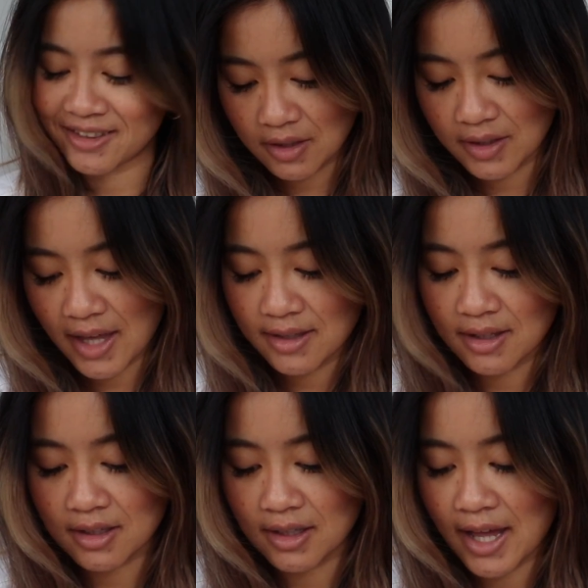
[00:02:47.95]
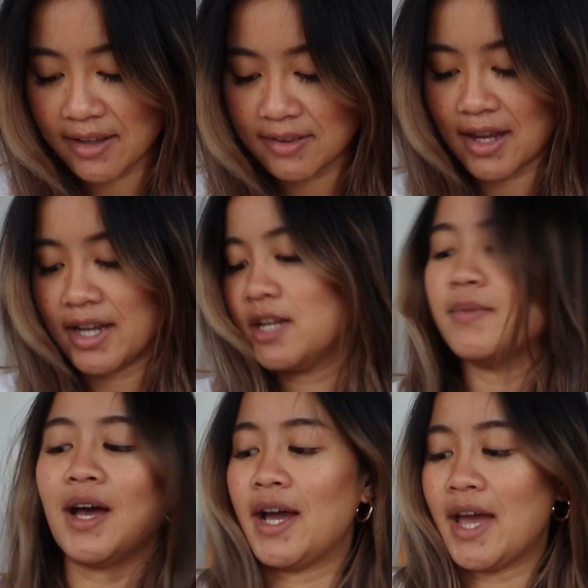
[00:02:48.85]
So then the last item
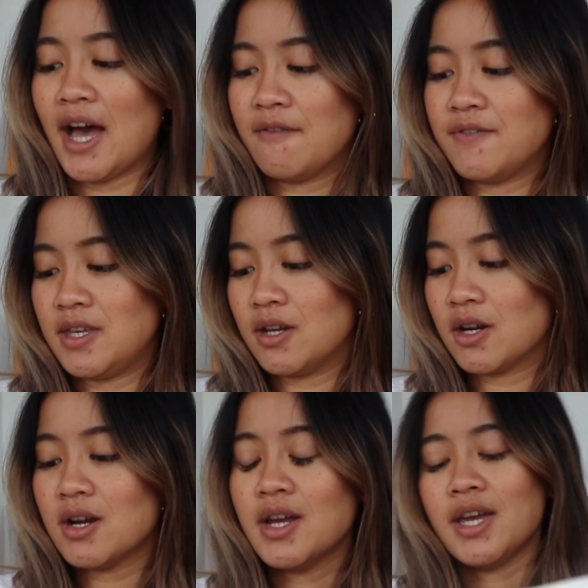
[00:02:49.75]
that I have here